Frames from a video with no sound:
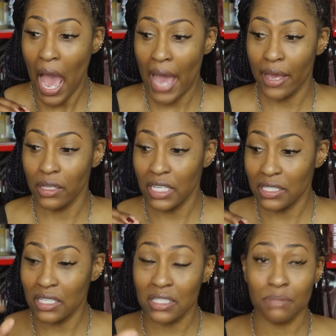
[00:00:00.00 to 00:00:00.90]
I
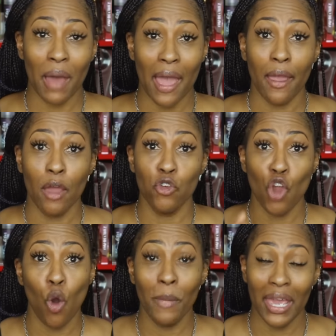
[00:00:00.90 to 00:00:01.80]
this is my
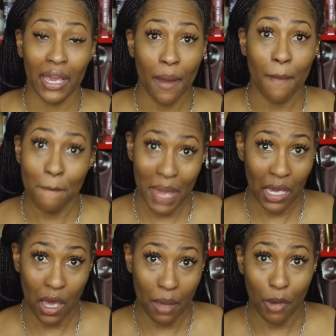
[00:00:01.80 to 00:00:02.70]
no makeup
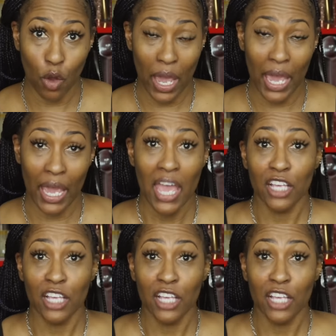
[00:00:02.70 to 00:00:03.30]
makeup, okay?